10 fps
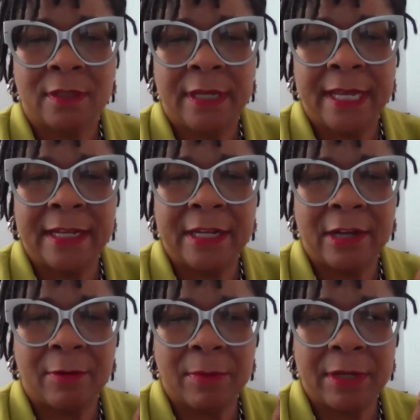And in
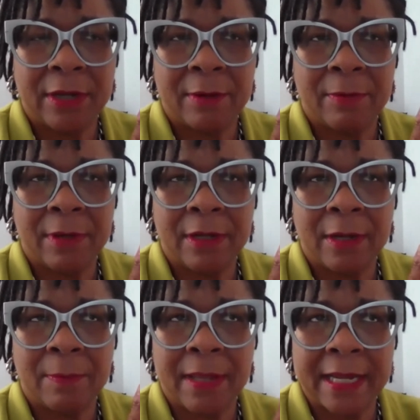
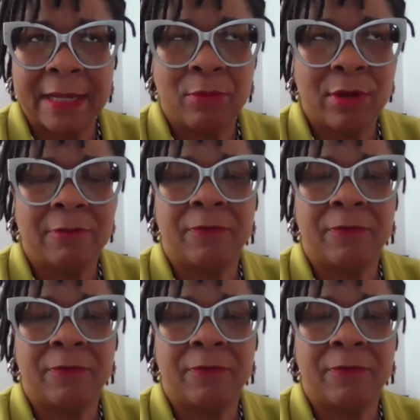our Black and brown